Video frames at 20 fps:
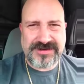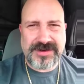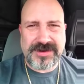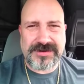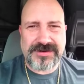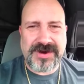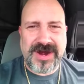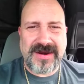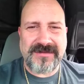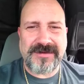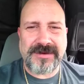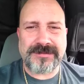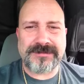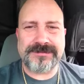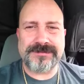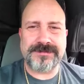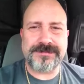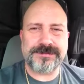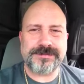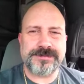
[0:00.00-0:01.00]
a good driver.
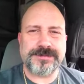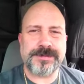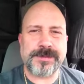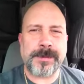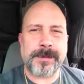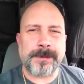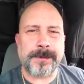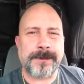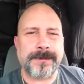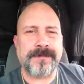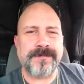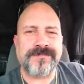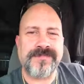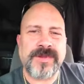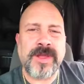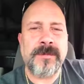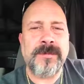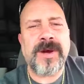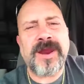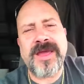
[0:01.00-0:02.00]

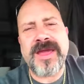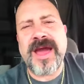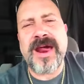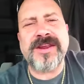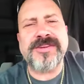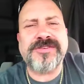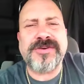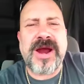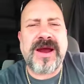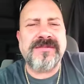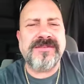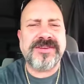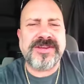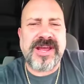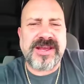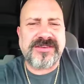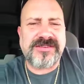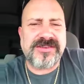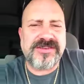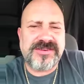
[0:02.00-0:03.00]
But he got his driver's
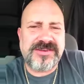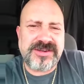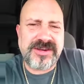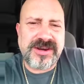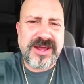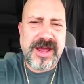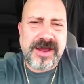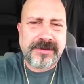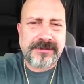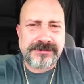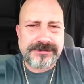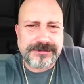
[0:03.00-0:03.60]
license today.